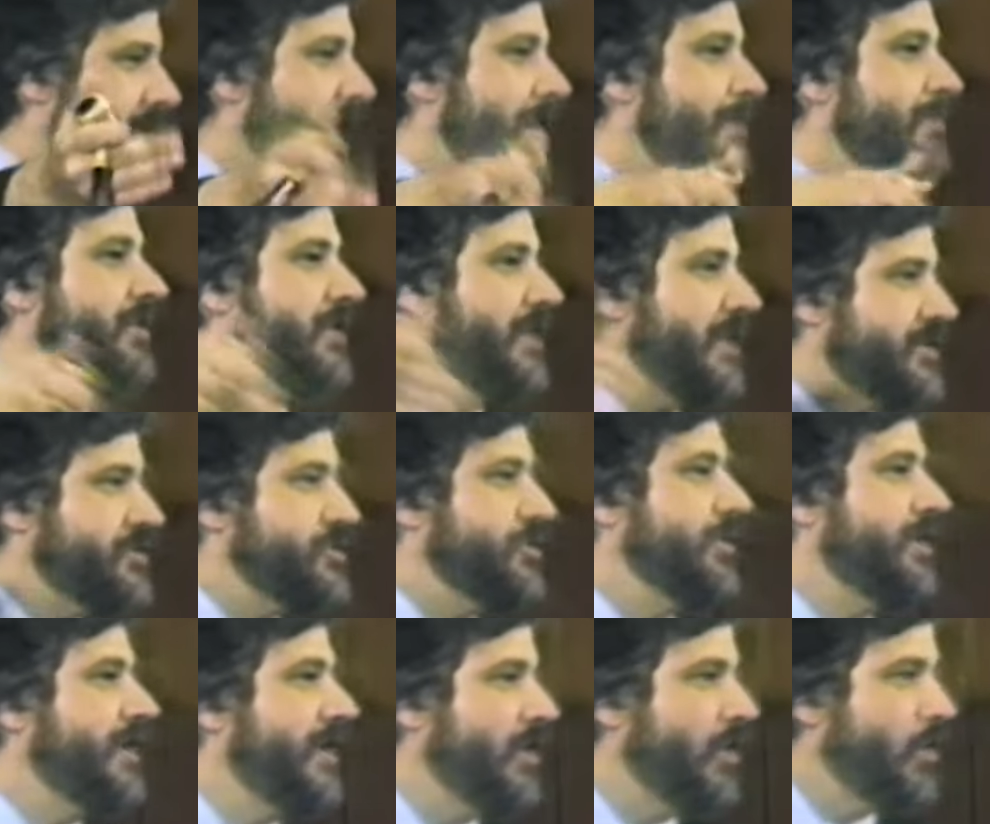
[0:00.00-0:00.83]
happened
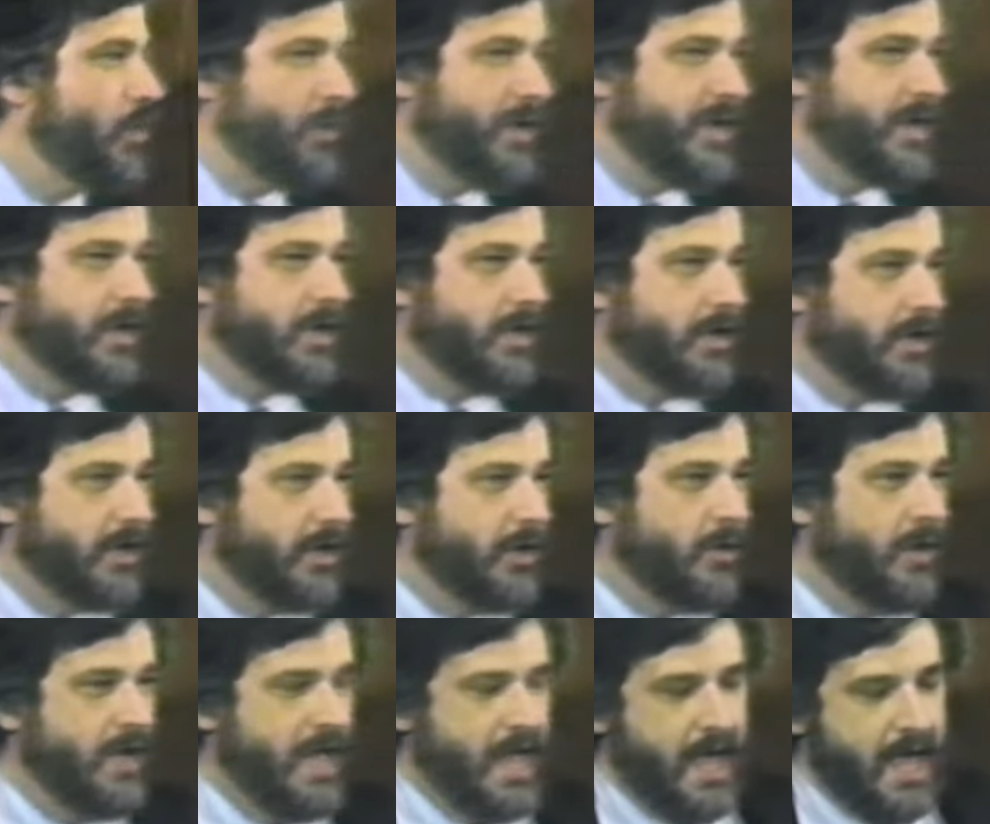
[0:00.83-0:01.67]
yesterday or a week
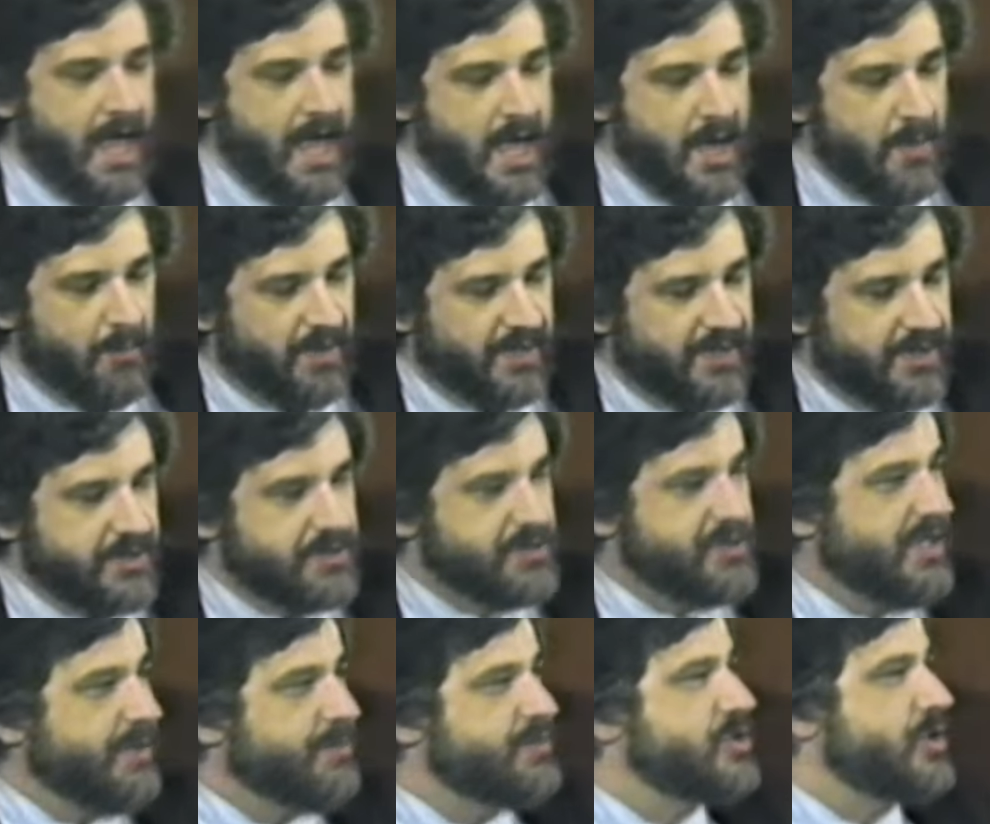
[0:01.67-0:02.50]
ago. But
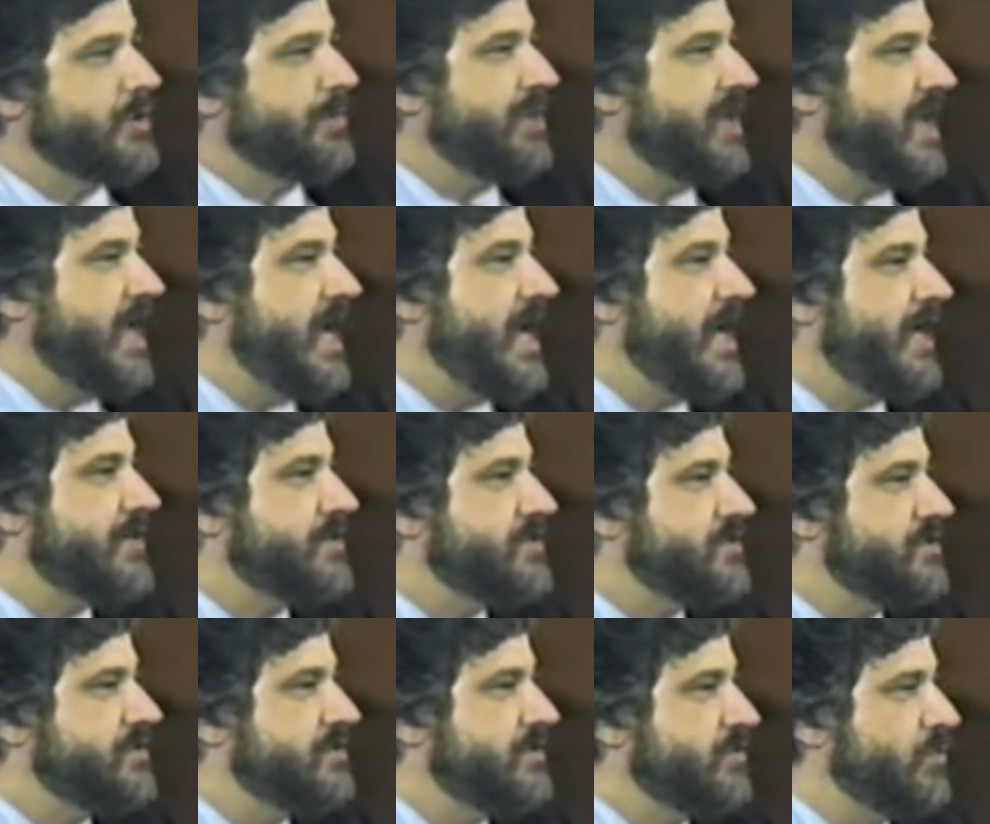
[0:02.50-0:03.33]
this seems to
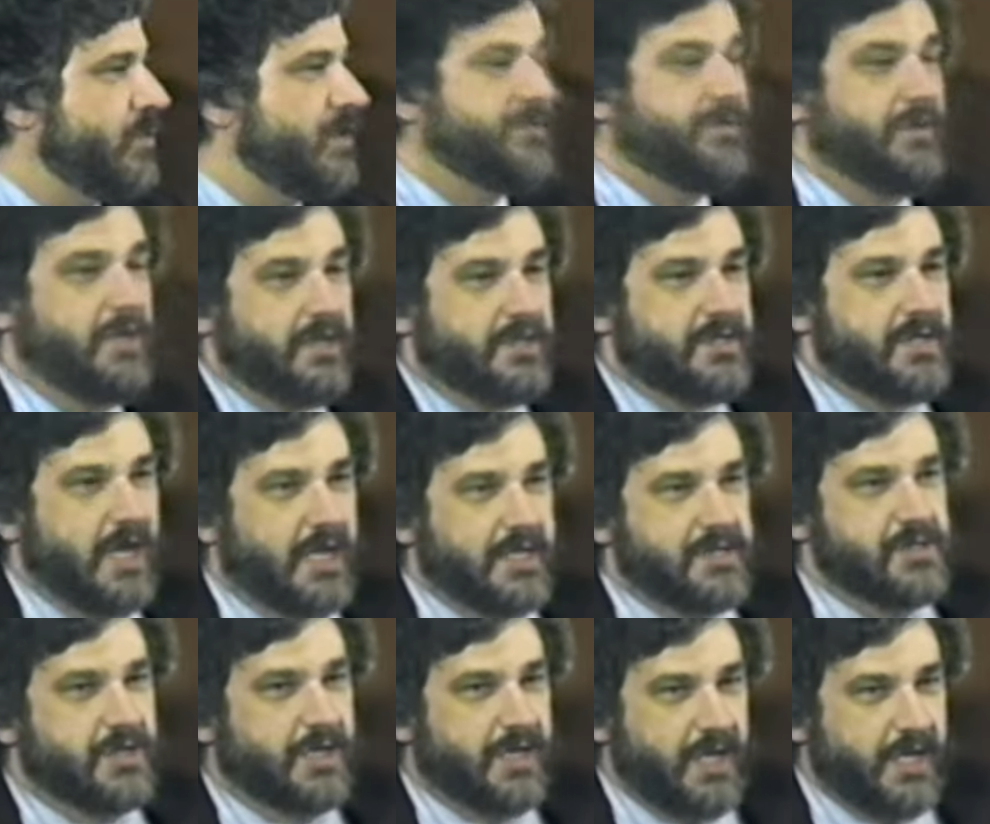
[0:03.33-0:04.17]
pass with the
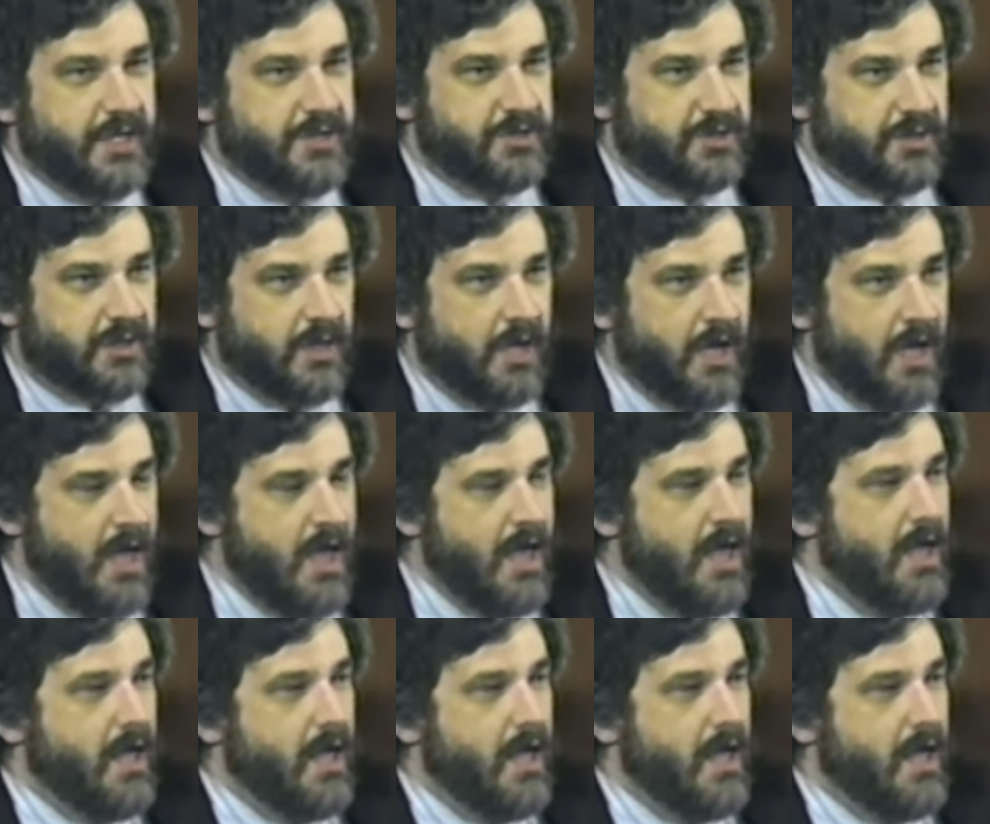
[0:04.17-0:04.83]
intoxication.